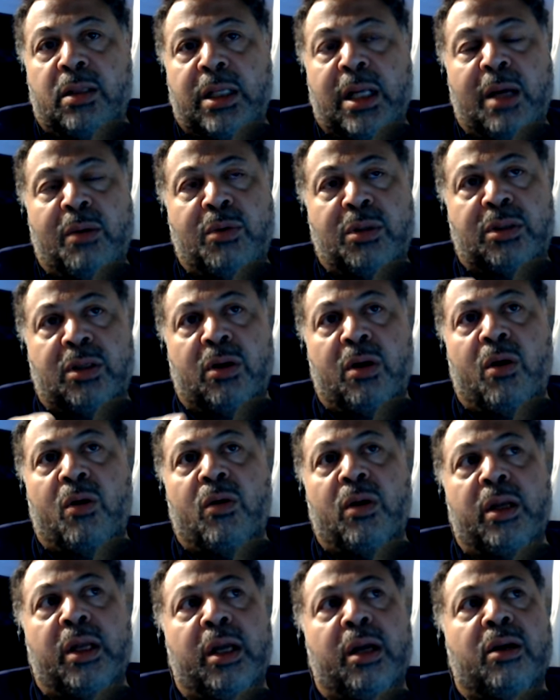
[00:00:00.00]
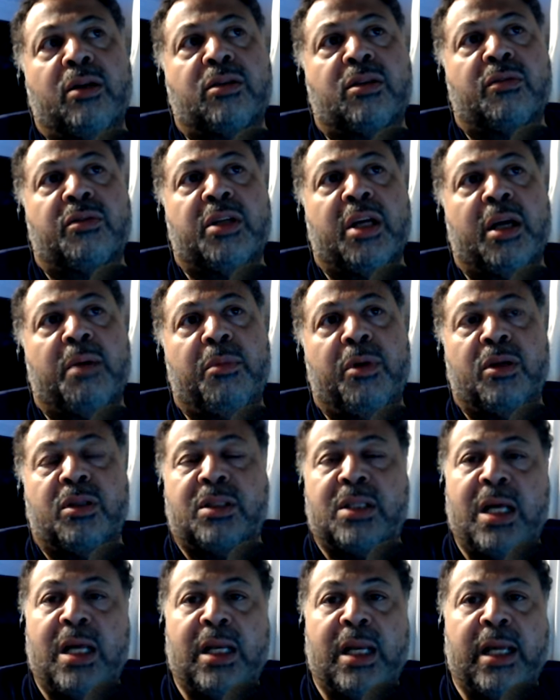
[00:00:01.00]
That was the early years of JMU. It's
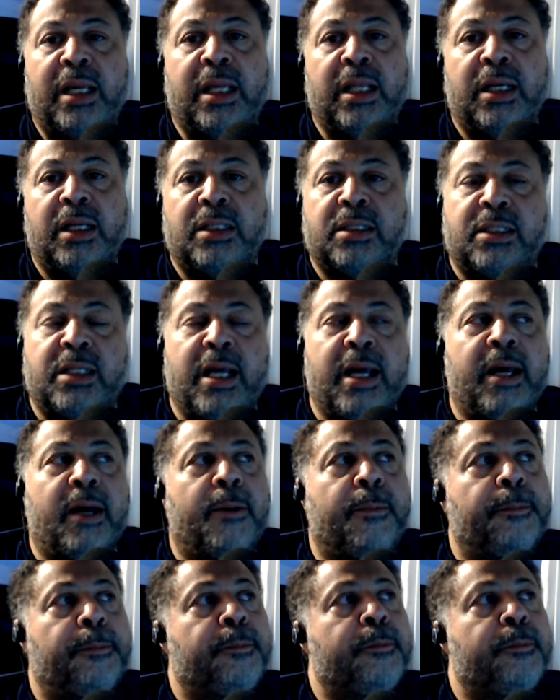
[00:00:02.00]
not like it is now.